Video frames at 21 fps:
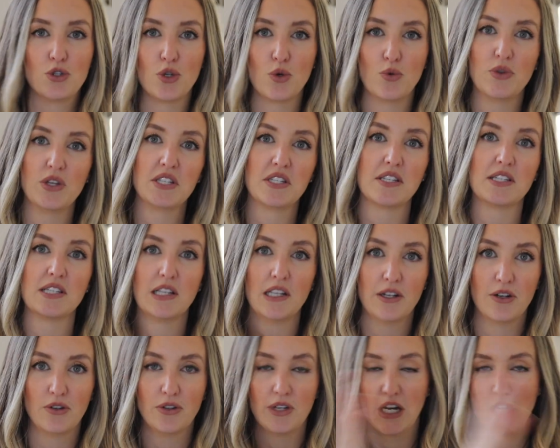So this is
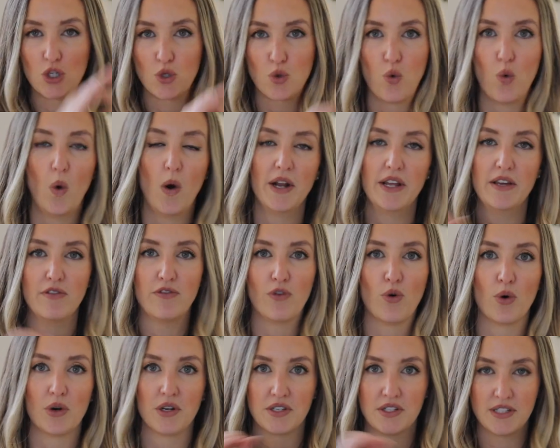literally a
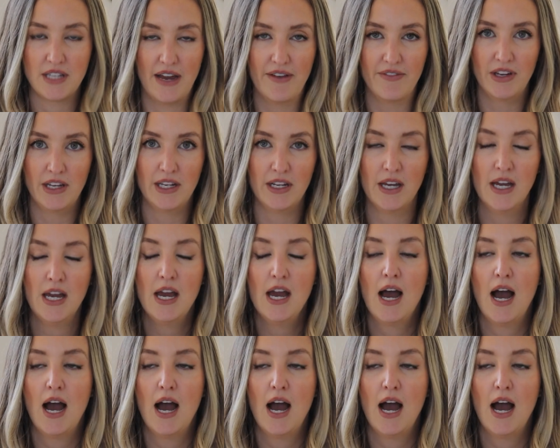24 seven